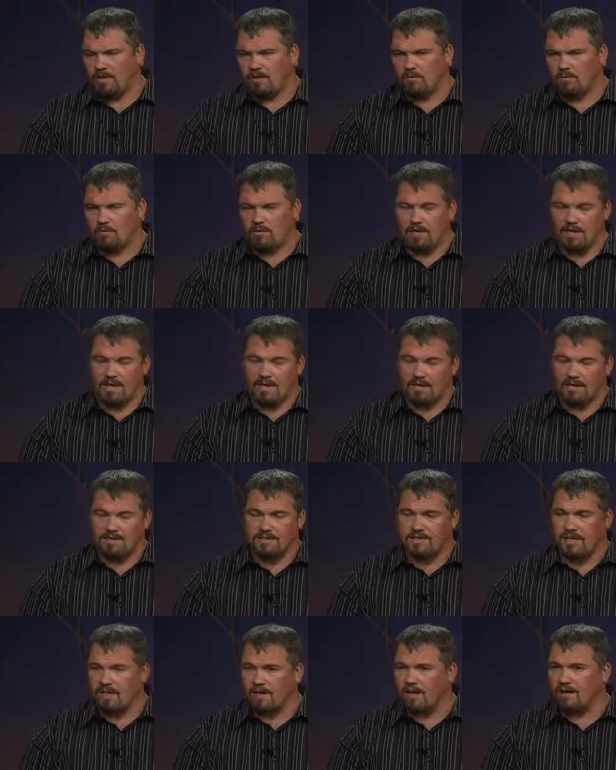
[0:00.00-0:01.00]
well, not, I
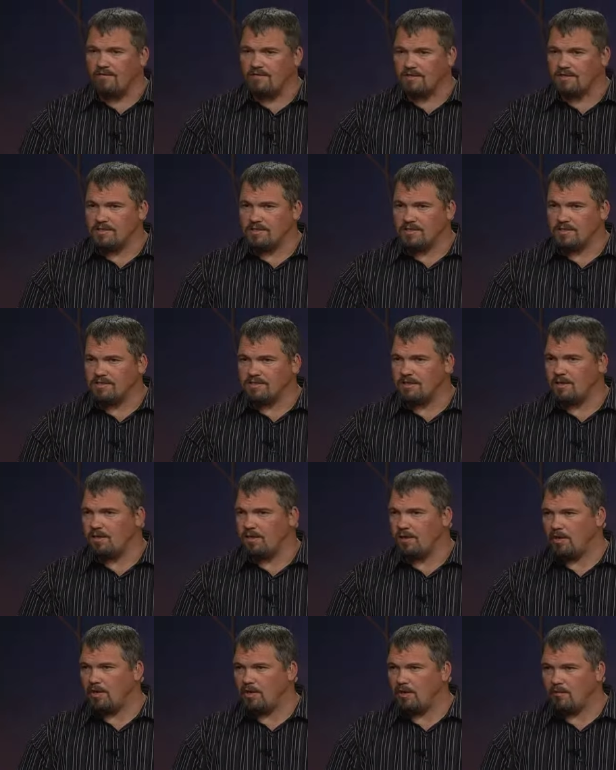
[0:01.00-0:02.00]
guess not obviously because
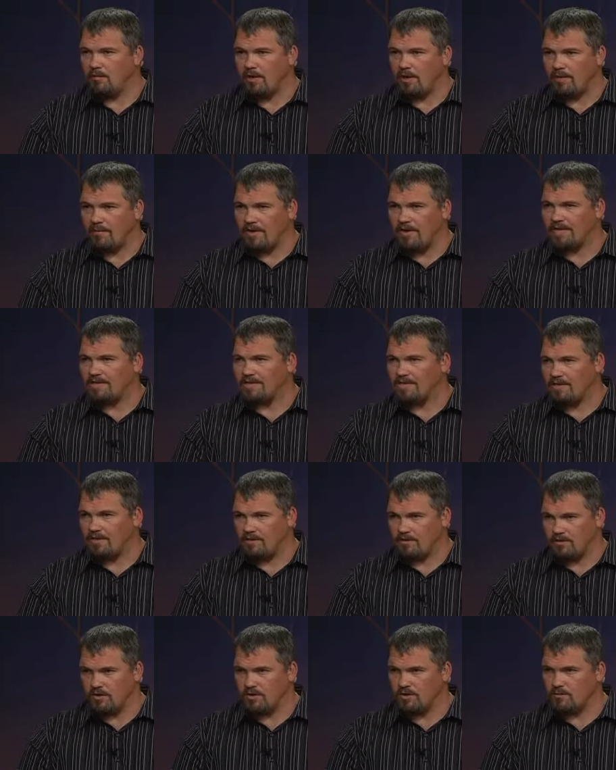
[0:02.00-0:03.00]
anybody could, but I'm not selling
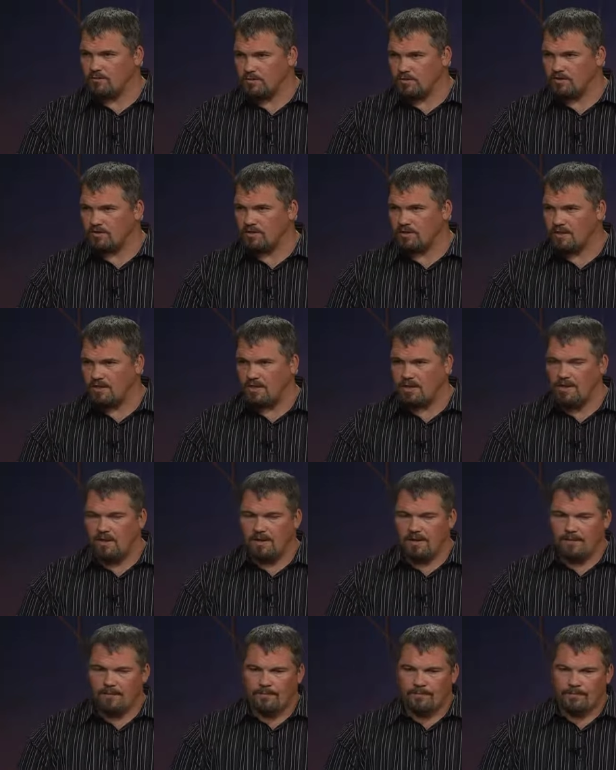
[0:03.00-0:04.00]
drugs personally. No.
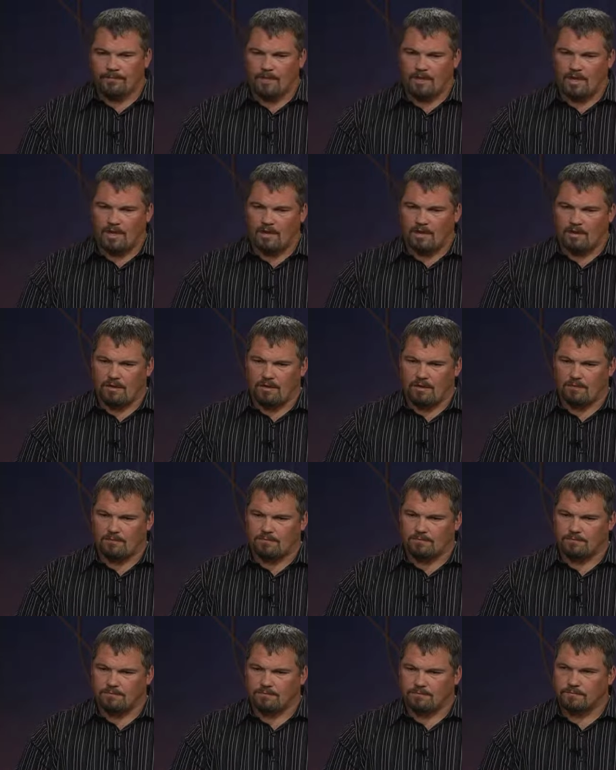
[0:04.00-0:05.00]
And um,
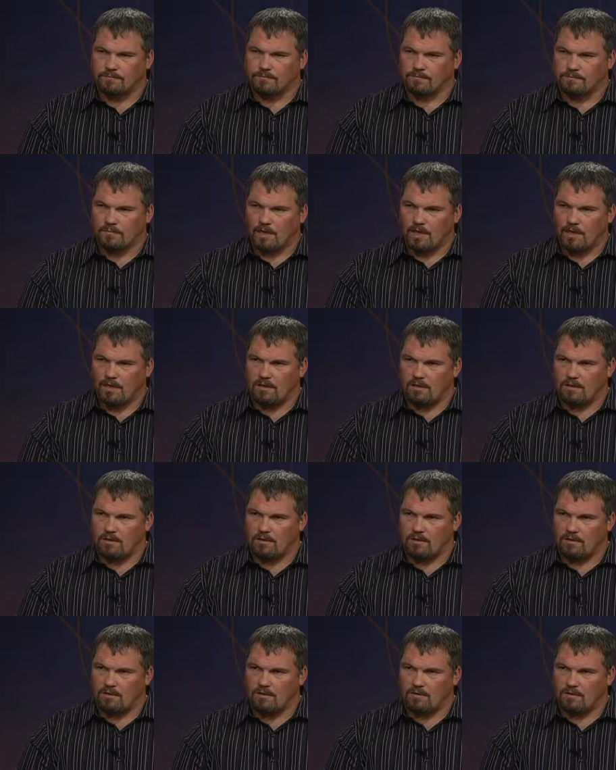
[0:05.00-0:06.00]
and then